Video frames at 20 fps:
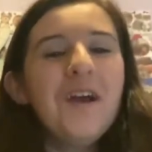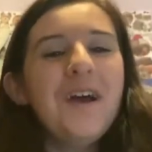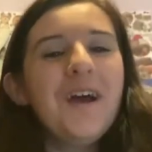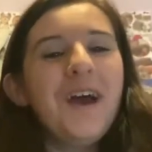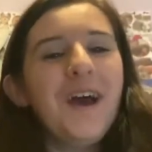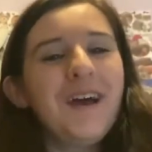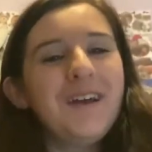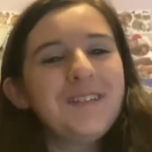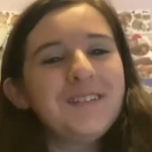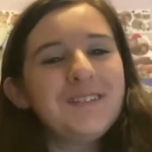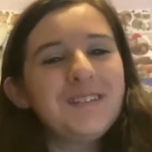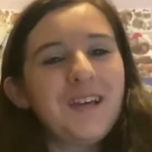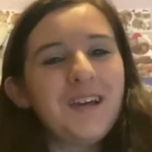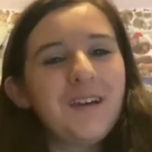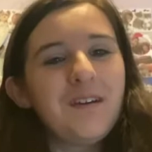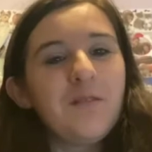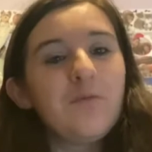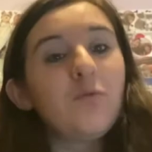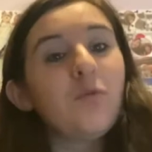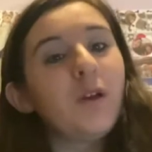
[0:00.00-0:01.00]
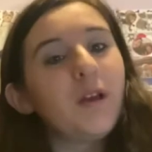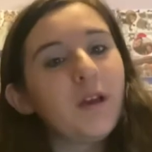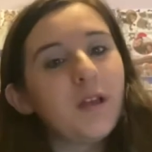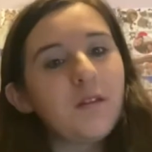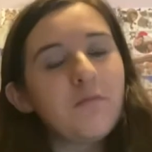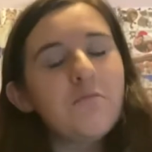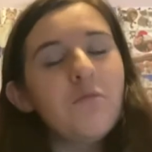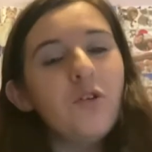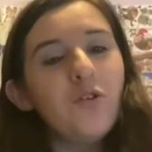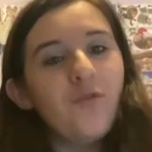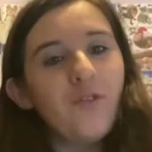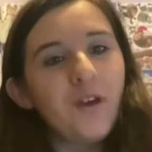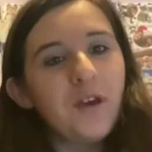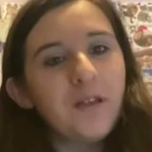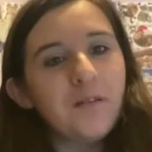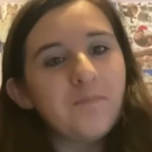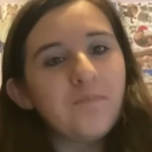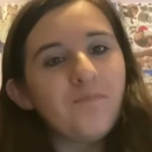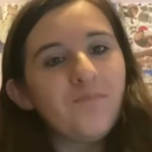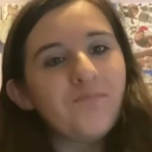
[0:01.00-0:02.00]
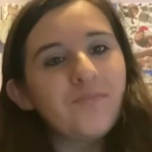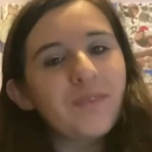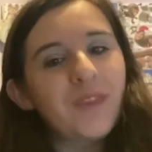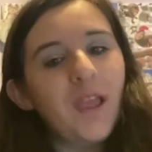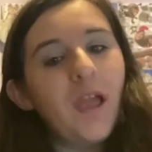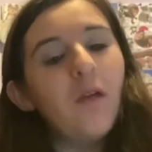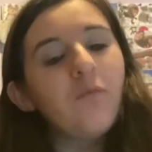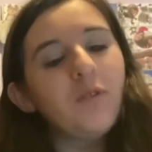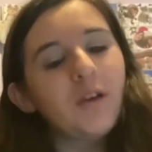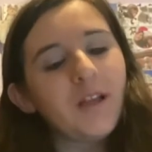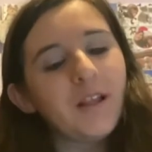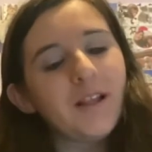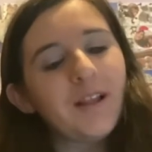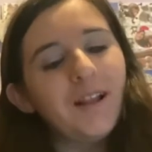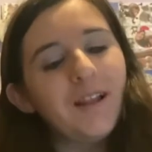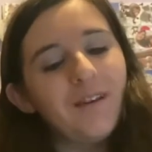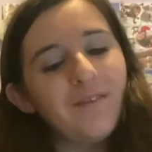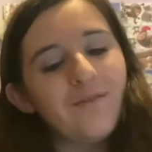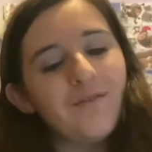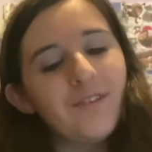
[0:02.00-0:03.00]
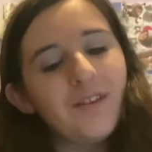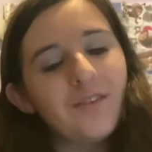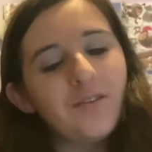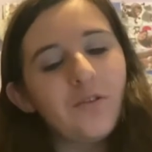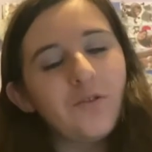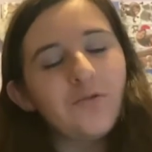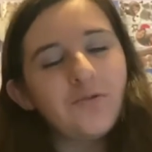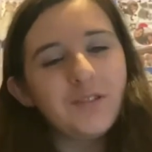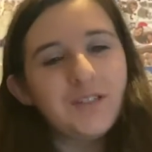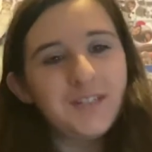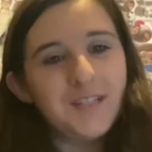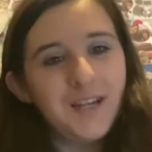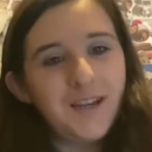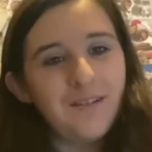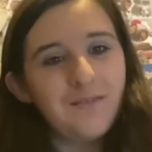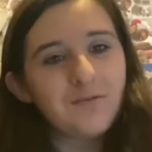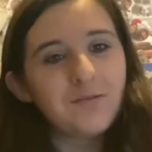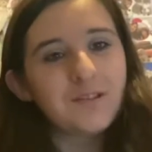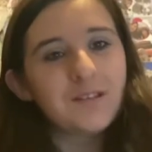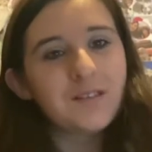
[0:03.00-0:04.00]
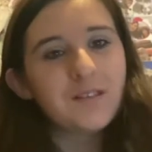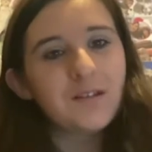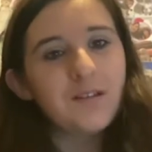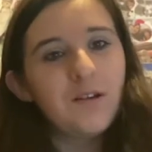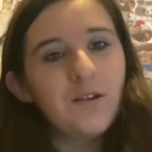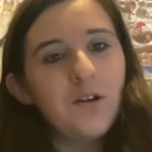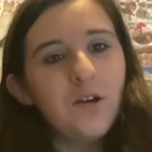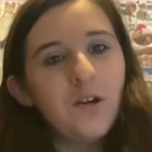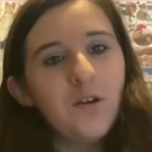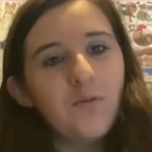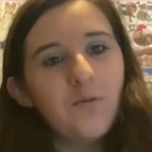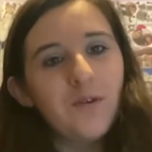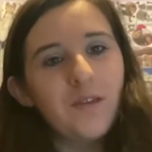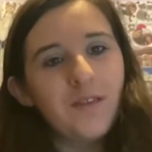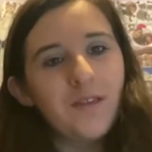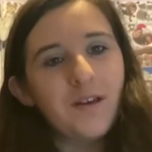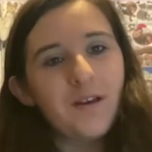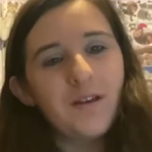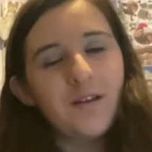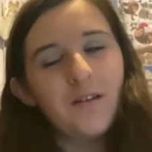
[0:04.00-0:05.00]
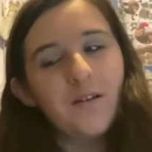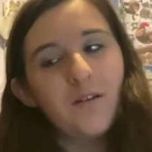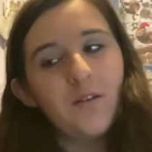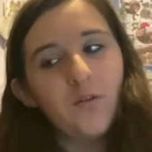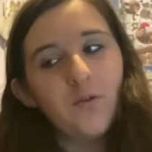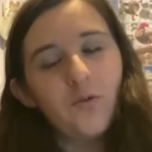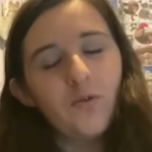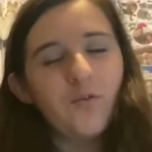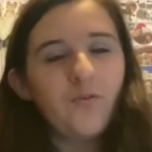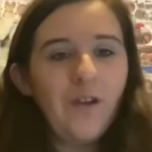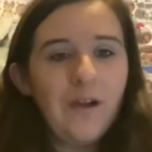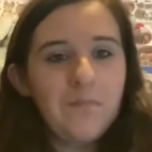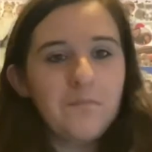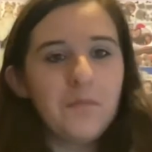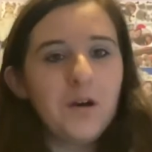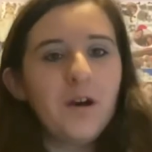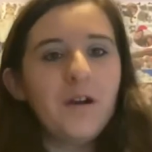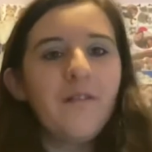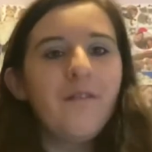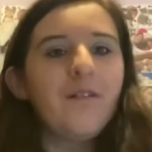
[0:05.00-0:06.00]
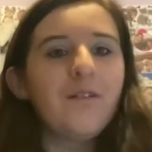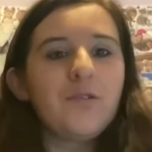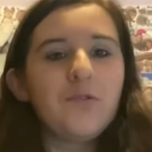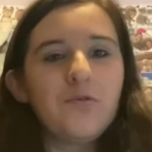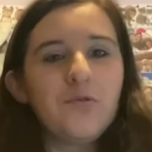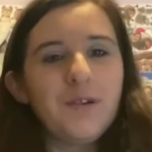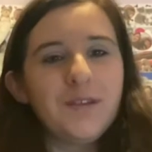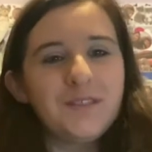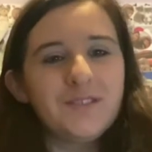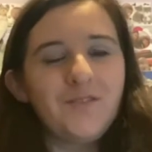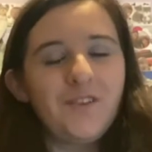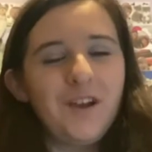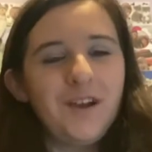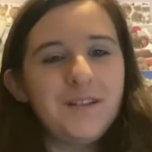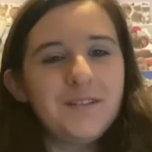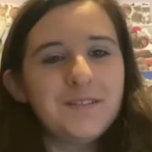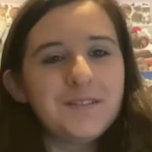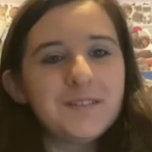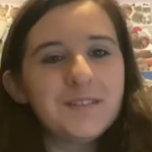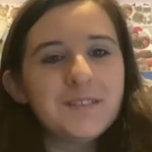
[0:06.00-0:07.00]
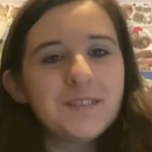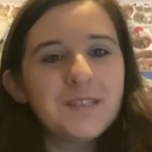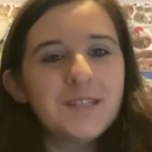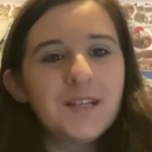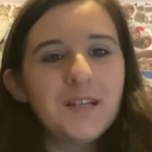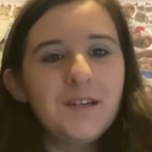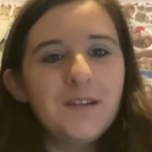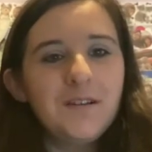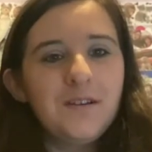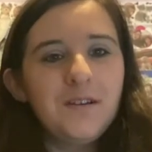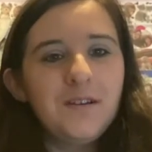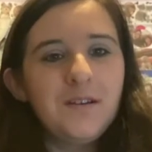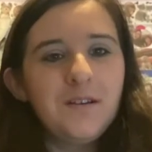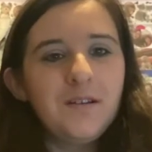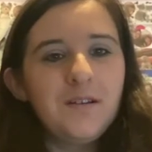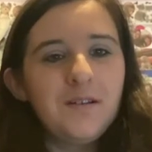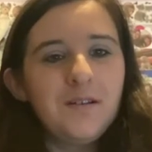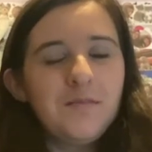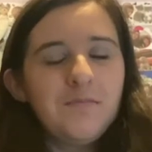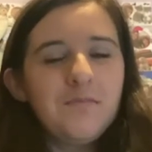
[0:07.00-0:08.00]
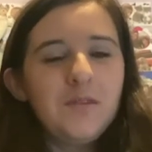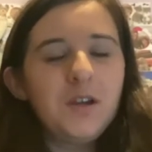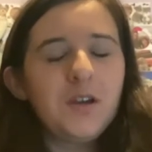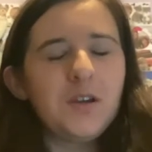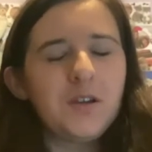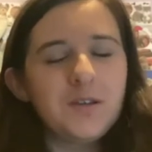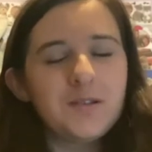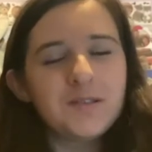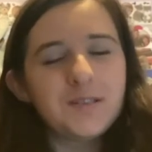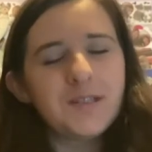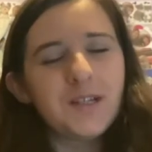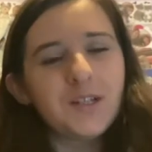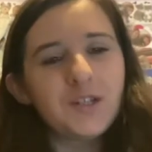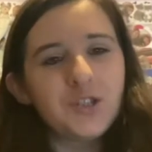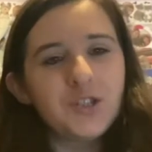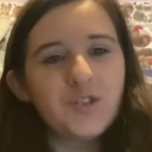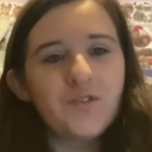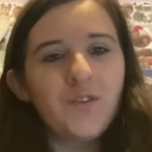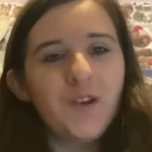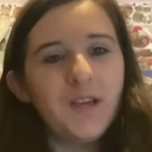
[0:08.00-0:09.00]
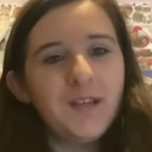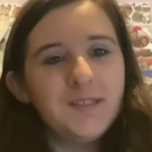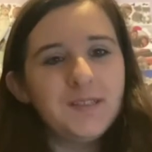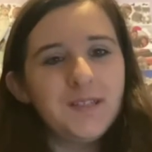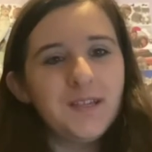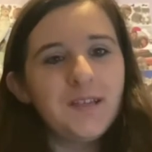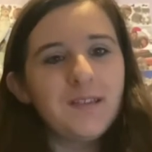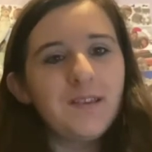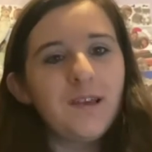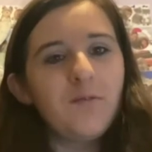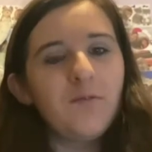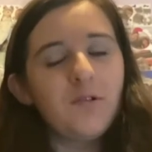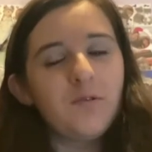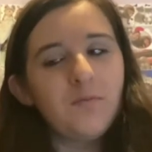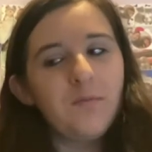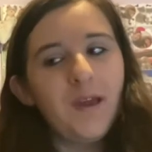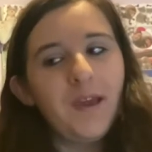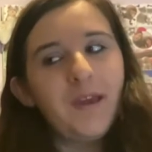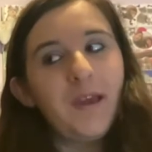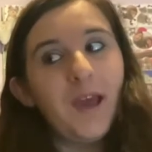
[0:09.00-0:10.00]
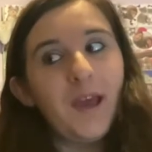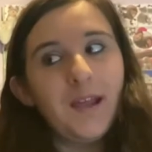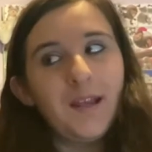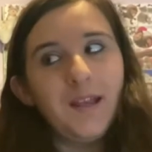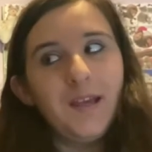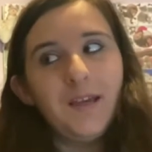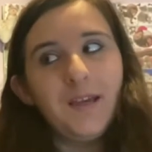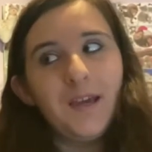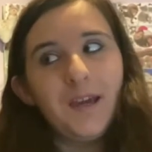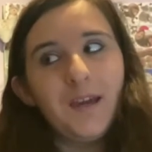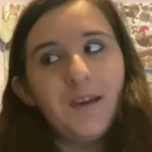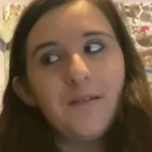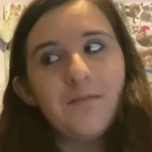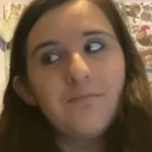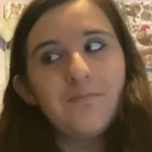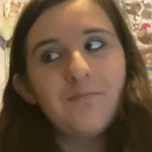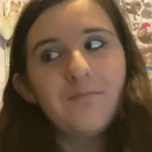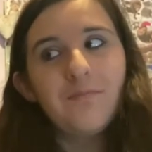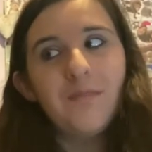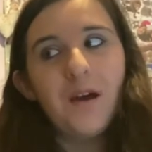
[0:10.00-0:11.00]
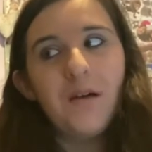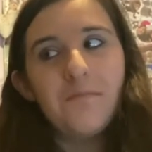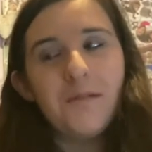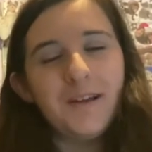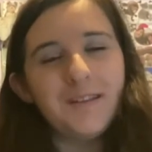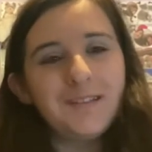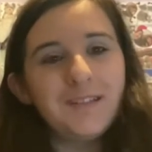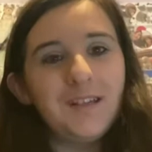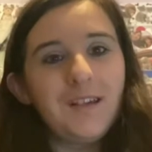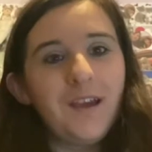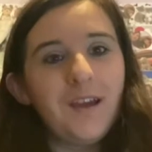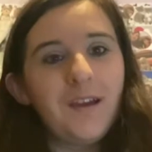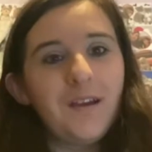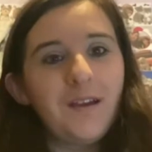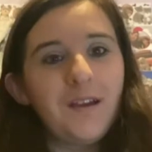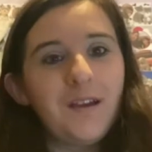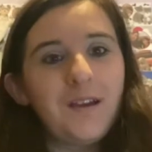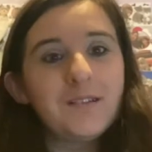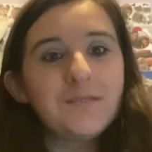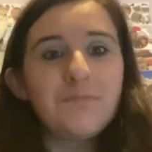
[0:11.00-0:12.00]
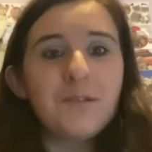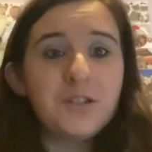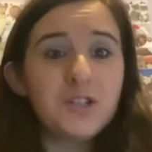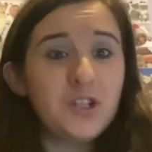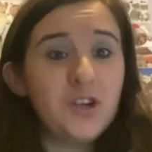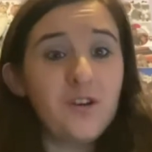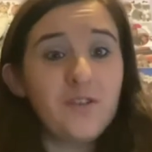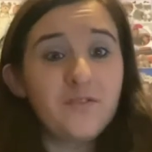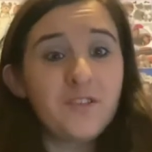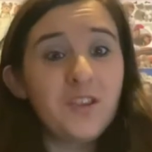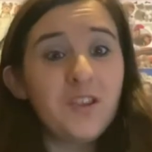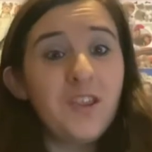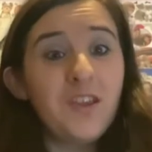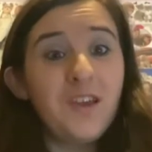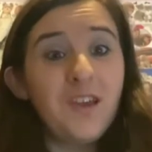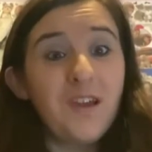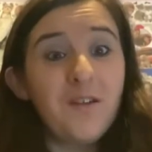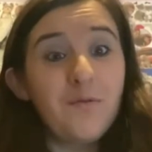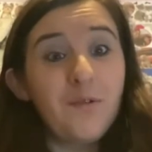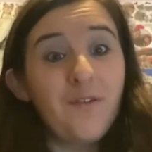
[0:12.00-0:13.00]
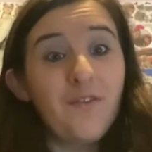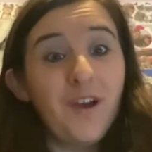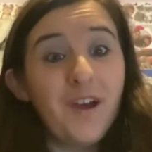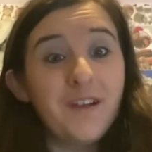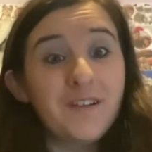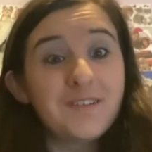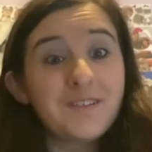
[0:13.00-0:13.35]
And we're going to move in and we're going to live in the haunted house with Lord Vampire and all his friends, because let's just face it, they would make any year a better year, especially after the year we've had.